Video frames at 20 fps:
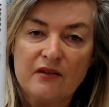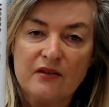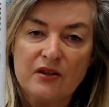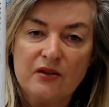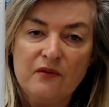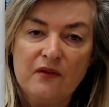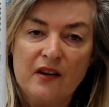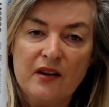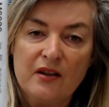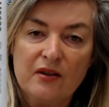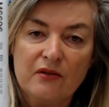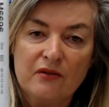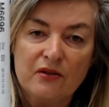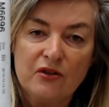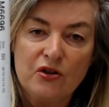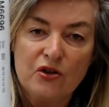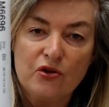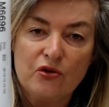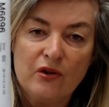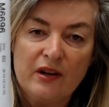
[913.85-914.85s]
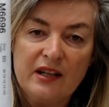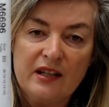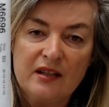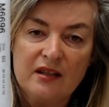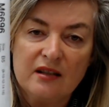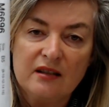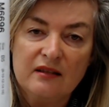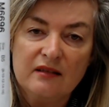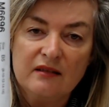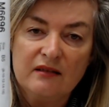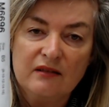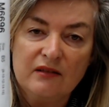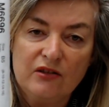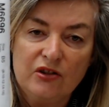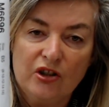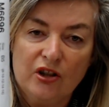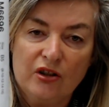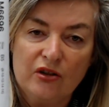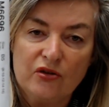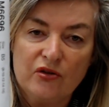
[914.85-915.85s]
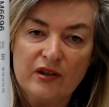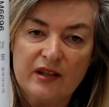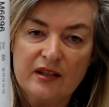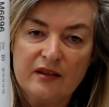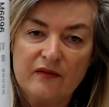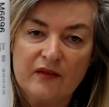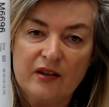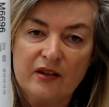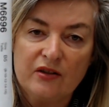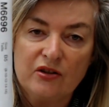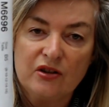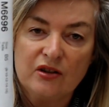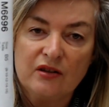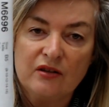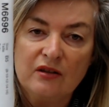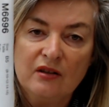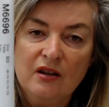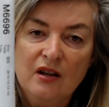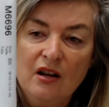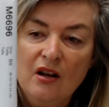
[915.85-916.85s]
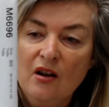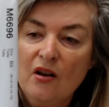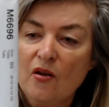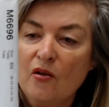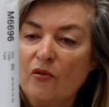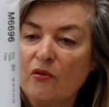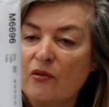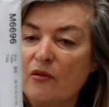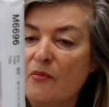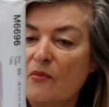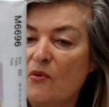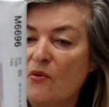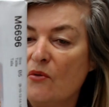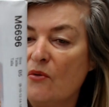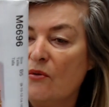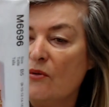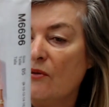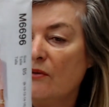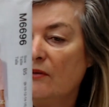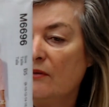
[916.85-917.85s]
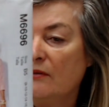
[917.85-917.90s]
You've either got a straight shirt dress version or a more